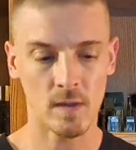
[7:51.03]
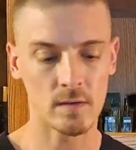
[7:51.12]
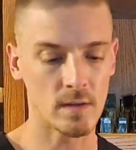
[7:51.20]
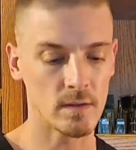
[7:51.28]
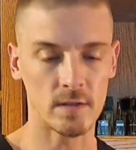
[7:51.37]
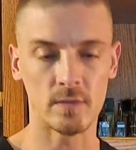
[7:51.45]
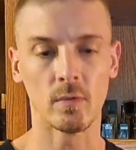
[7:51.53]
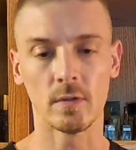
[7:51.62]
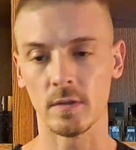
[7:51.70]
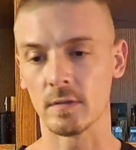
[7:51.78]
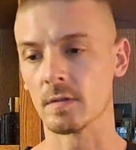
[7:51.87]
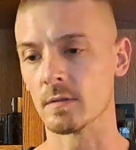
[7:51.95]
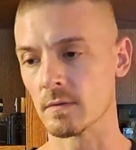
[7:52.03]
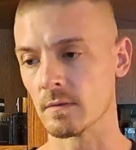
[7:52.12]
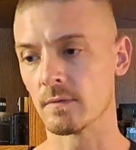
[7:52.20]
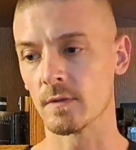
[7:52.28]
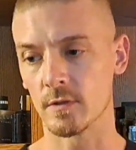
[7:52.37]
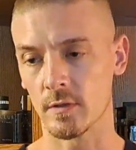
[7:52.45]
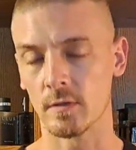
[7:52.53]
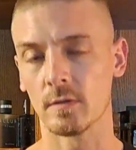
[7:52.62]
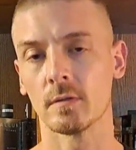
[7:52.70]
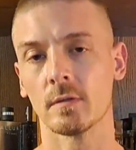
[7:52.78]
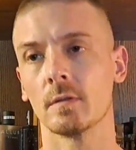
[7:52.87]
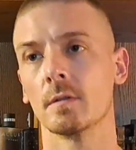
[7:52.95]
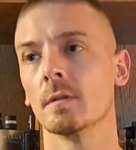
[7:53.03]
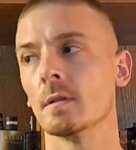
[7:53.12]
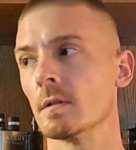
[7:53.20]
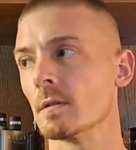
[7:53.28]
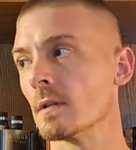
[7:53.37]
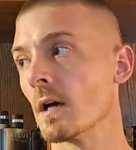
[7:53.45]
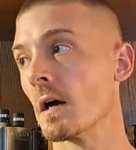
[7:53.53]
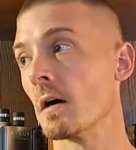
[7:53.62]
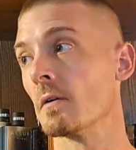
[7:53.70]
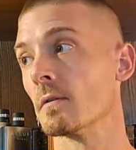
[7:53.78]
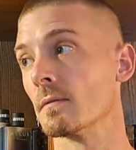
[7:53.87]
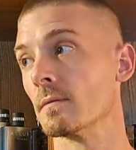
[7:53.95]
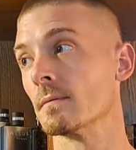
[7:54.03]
Then this is what this is for sure. Now,